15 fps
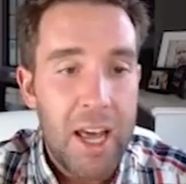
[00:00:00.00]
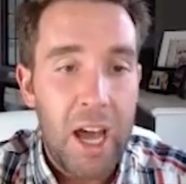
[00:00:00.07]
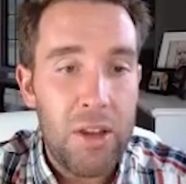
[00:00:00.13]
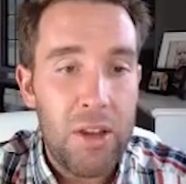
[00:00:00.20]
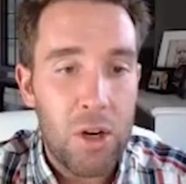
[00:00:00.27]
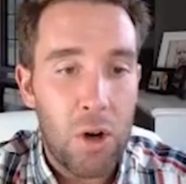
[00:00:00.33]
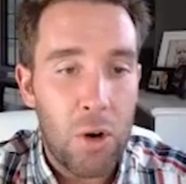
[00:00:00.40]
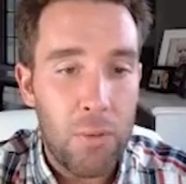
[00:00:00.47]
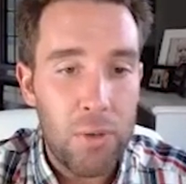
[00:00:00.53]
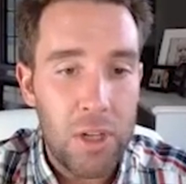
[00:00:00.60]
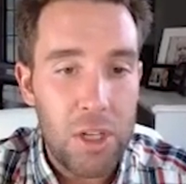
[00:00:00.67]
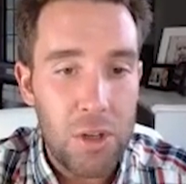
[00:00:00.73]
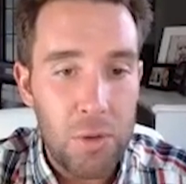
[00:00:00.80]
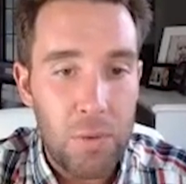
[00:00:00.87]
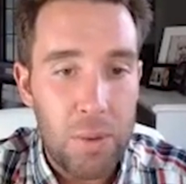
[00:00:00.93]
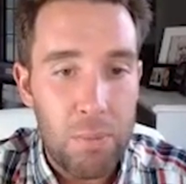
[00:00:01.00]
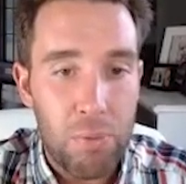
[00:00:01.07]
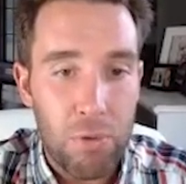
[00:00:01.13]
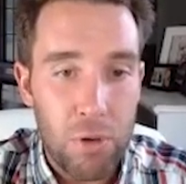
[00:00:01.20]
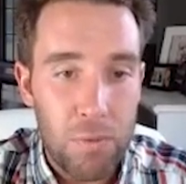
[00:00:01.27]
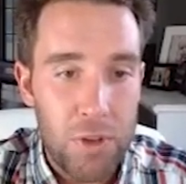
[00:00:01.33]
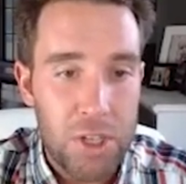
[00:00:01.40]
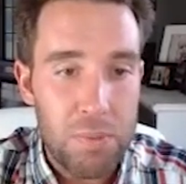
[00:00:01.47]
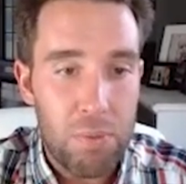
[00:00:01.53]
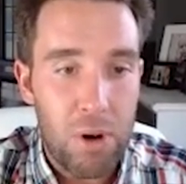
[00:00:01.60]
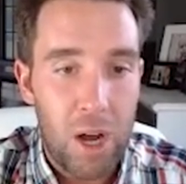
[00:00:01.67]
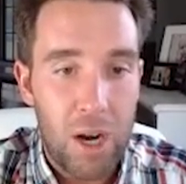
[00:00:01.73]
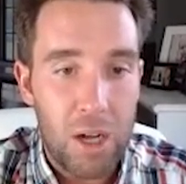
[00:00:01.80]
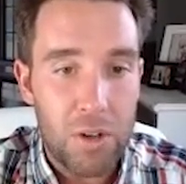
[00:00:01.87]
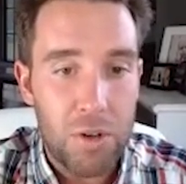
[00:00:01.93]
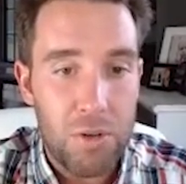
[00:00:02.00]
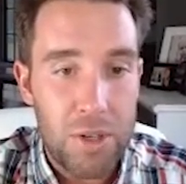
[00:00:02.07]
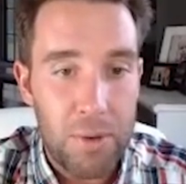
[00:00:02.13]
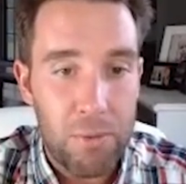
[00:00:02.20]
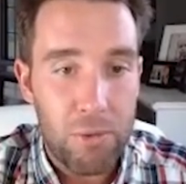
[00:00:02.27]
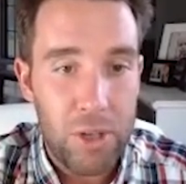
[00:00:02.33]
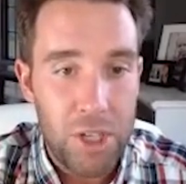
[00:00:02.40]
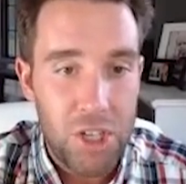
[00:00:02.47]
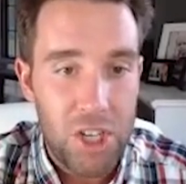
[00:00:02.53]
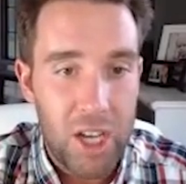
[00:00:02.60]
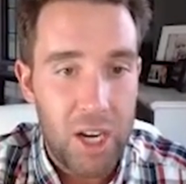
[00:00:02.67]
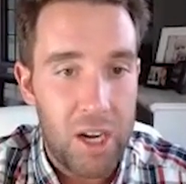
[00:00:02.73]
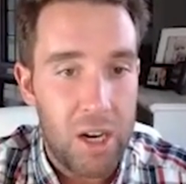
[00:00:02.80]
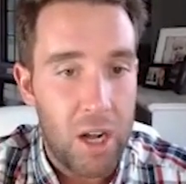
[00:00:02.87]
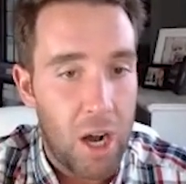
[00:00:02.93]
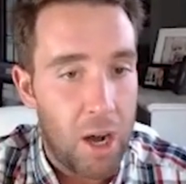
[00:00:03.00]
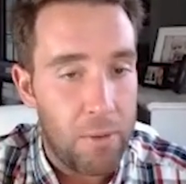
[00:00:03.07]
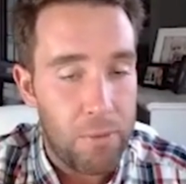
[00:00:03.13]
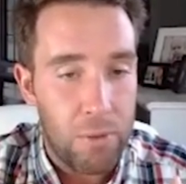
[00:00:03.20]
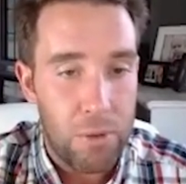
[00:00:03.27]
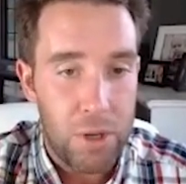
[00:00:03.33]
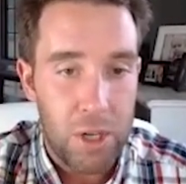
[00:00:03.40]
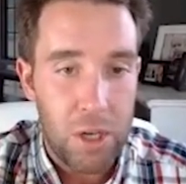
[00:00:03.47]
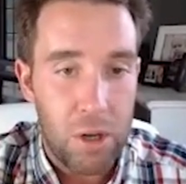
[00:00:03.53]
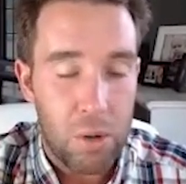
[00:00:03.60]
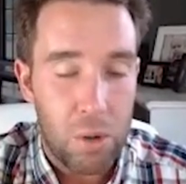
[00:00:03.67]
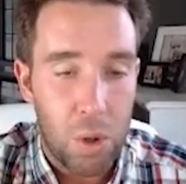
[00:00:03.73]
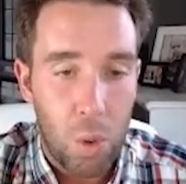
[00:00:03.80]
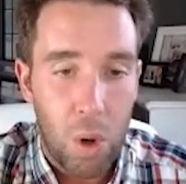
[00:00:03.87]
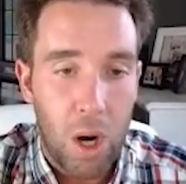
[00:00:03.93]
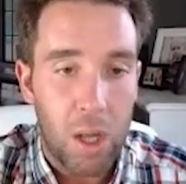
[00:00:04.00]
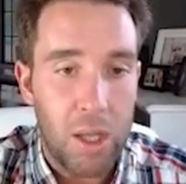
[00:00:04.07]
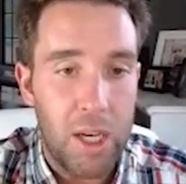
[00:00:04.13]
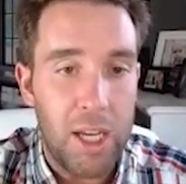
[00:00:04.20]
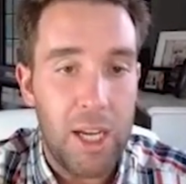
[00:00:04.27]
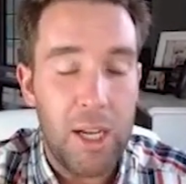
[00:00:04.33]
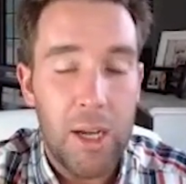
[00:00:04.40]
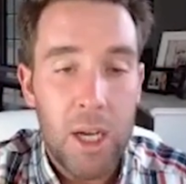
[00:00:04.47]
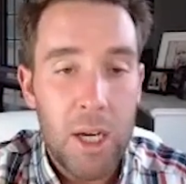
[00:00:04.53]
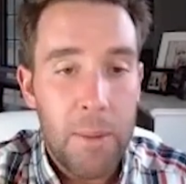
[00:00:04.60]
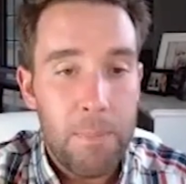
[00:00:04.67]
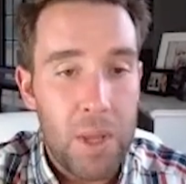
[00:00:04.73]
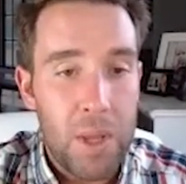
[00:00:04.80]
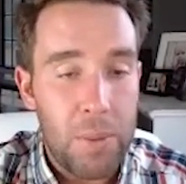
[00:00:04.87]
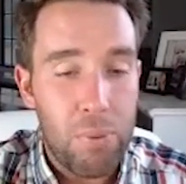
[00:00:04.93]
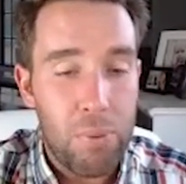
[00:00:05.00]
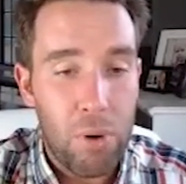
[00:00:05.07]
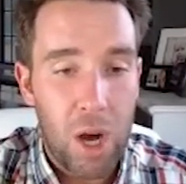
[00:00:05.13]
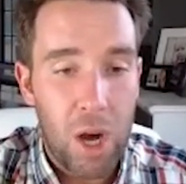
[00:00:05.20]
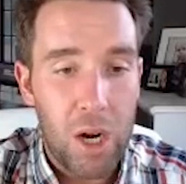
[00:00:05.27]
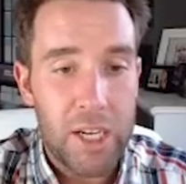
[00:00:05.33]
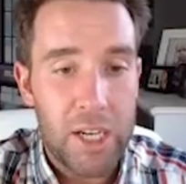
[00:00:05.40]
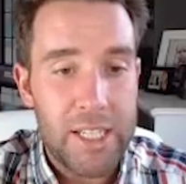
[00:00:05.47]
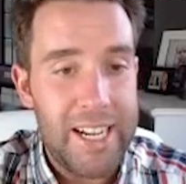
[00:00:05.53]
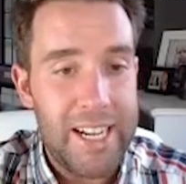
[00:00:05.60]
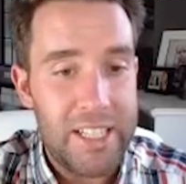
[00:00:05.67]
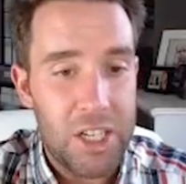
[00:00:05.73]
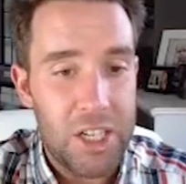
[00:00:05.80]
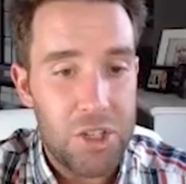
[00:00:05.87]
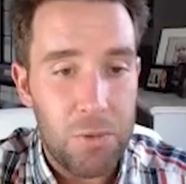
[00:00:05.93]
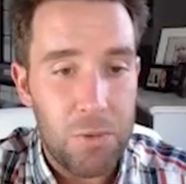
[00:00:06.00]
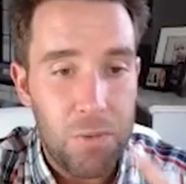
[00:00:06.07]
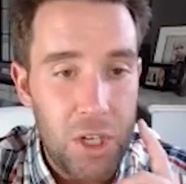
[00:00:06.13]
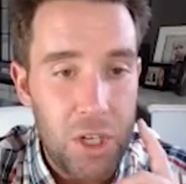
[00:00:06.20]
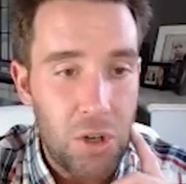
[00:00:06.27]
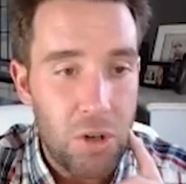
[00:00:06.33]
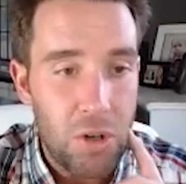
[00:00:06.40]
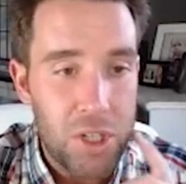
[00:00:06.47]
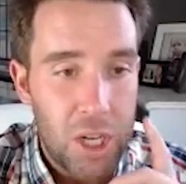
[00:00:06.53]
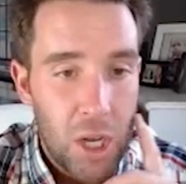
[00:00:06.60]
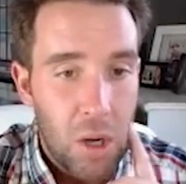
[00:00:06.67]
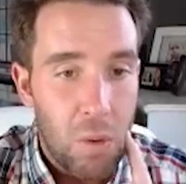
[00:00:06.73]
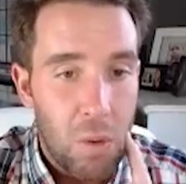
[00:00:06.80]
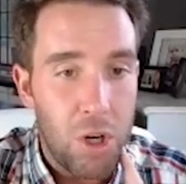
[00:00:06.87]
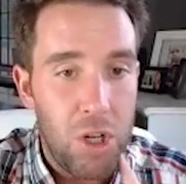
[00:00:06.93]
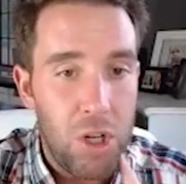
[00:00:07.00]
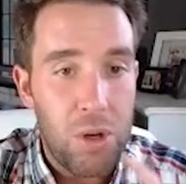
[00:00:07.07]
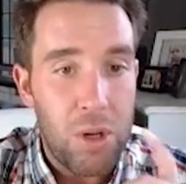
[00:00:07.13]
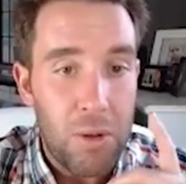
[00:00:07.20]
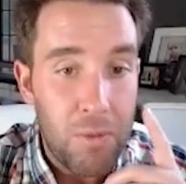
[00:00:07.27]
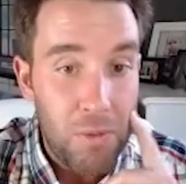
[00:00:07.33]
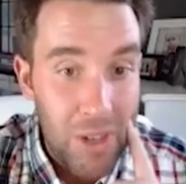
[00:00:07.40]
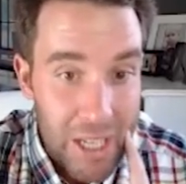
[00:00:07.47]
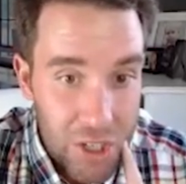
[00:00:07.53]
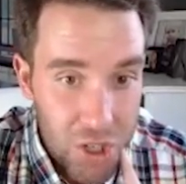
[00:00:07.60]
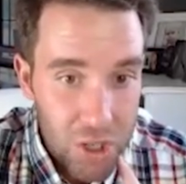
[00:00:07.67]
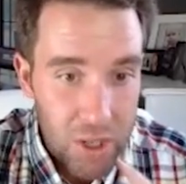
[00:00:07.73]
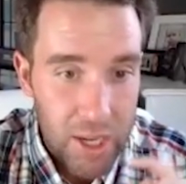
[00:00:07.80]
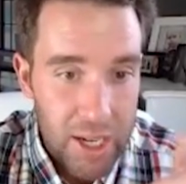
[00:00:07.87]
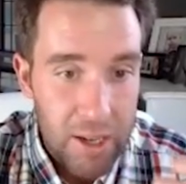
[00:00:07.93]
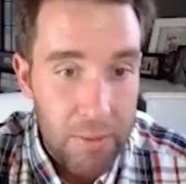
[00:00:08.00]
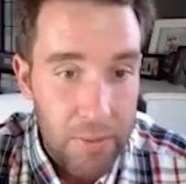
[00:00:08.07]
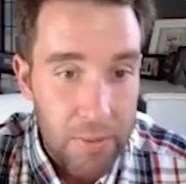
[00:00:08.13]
And then hopefully you've improved this product or differentiated, offered, quality product. It has extra features where you can eventually